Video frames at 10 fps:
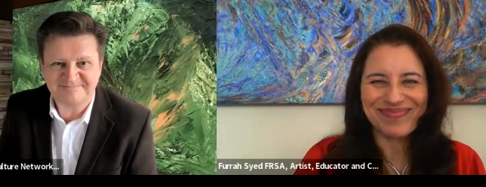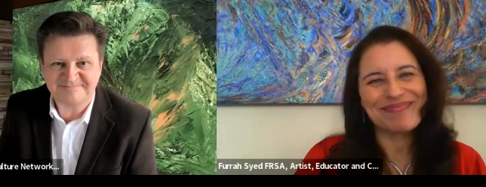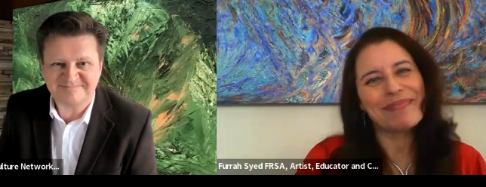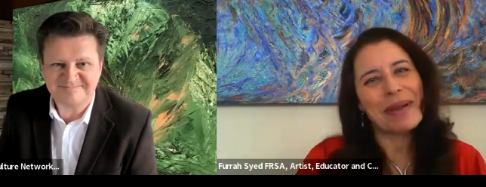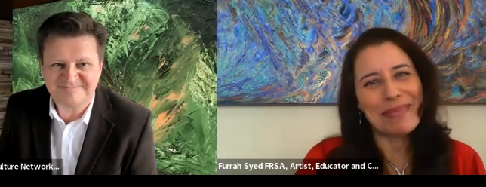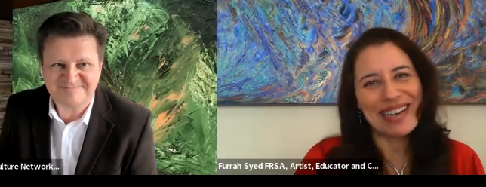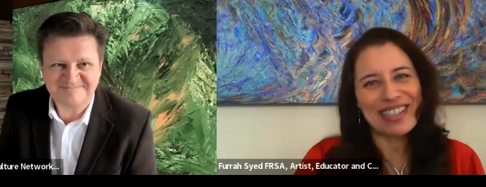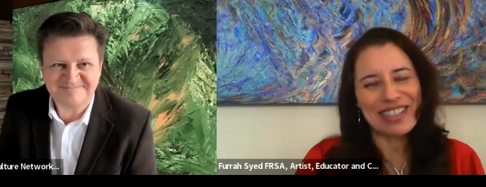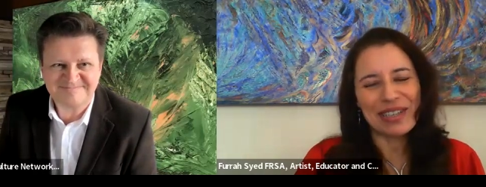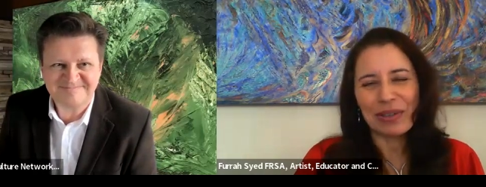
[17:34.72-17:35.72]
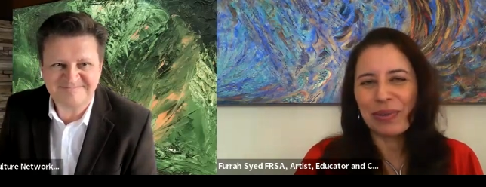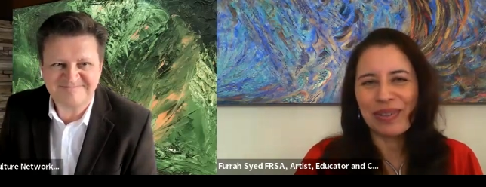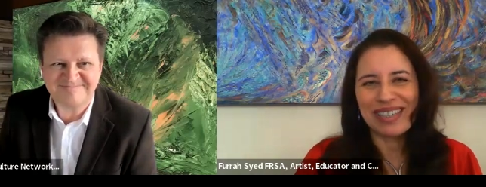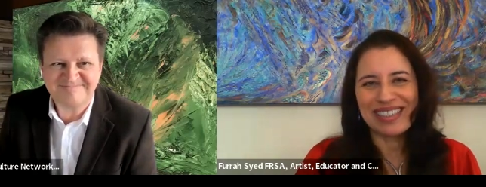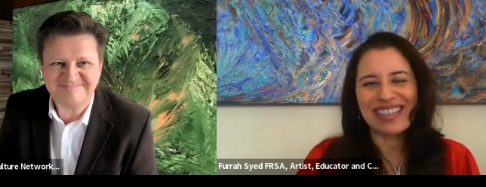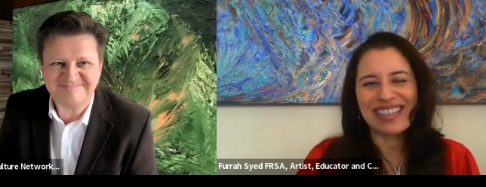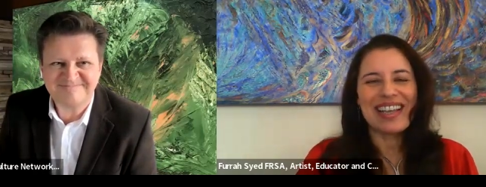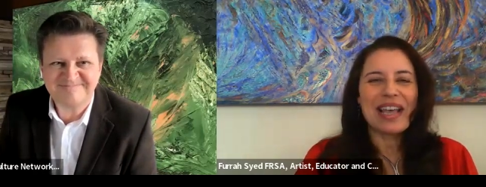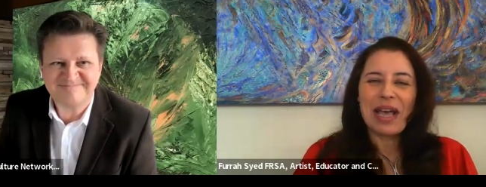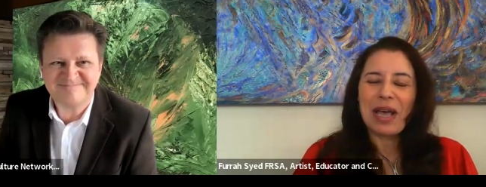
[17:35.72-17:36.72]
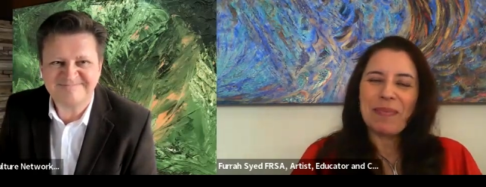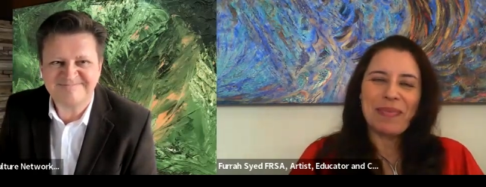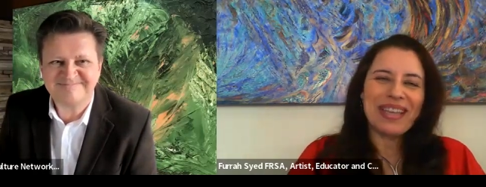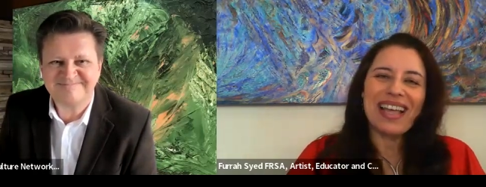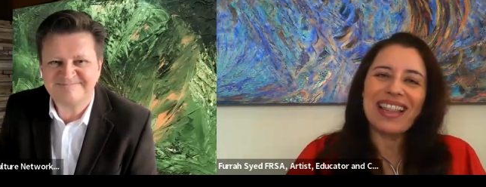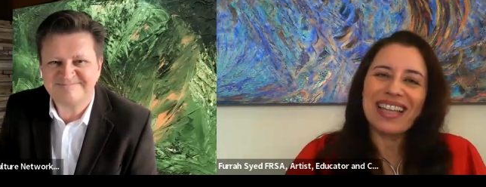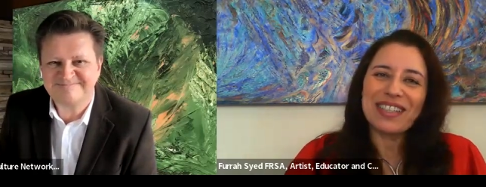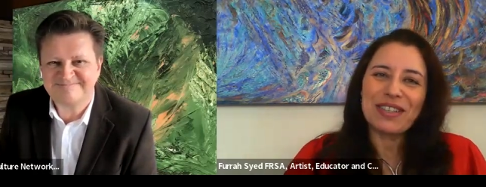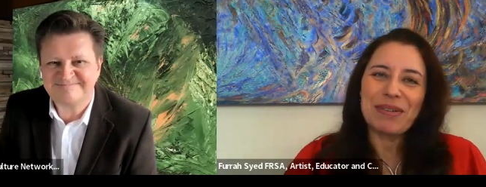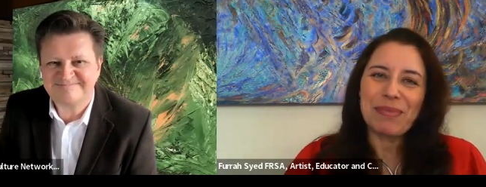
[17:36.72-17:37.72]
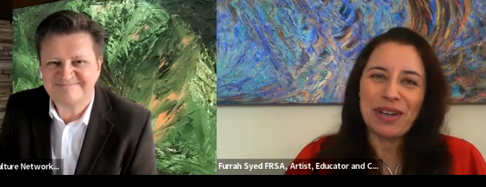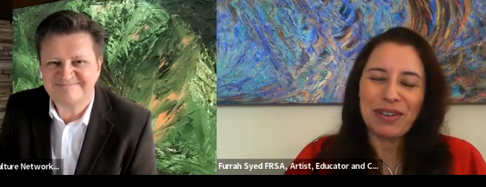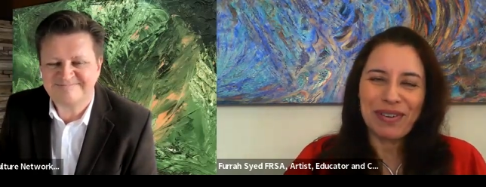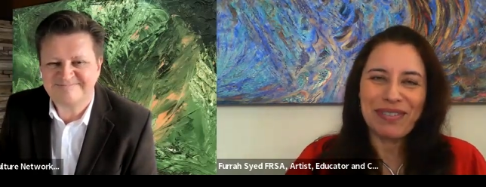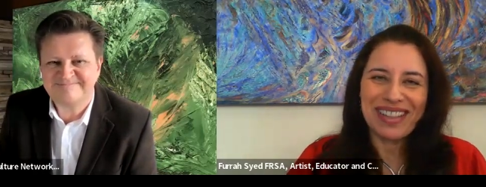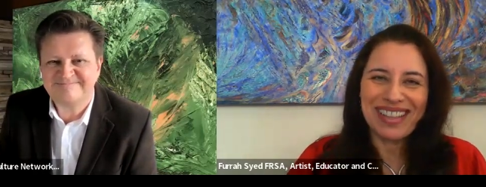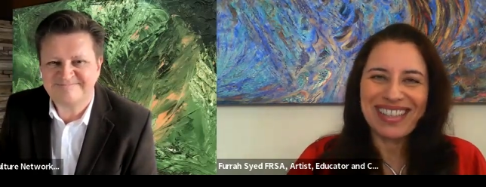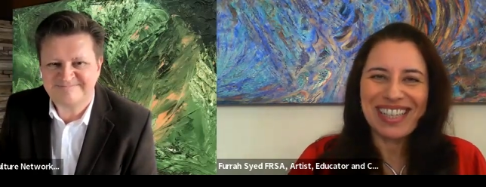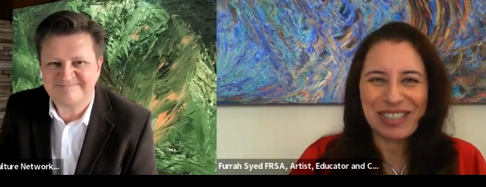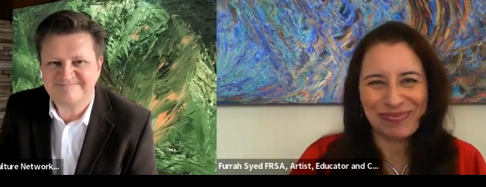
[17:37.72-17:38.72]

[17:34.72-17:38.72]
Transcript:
Speaker 1: My pleasure, always. But yeah, thanks a lot, Mark, for everything.